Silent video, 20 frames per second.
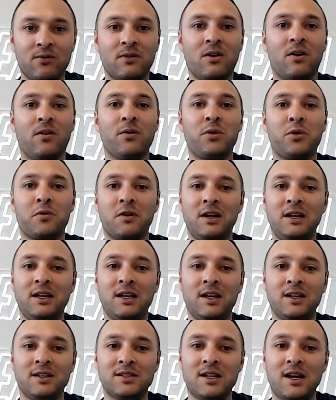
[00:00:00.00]
not 3
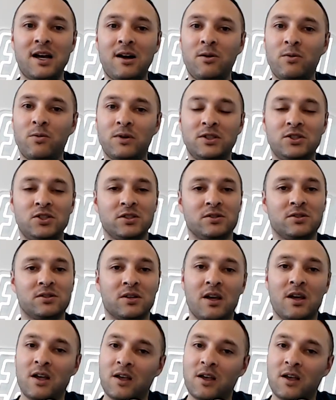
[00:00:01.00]
years out, which is